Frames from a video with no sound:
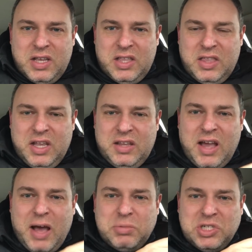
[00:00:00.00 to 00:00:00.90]

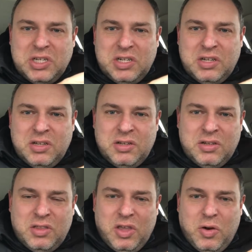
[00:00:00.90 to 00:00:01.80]
adoption,
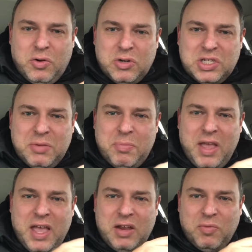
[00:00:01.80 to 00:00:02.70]
the ownership
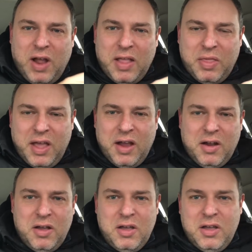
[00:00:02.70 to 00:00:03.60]
band right
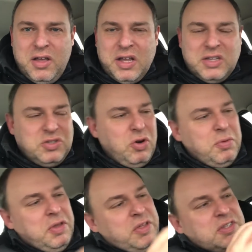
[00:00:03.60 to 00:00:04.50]
there, because
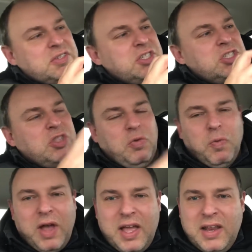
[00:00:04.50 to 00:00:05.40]
normally this is just the
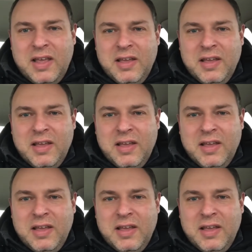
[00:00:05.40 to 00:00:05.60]
red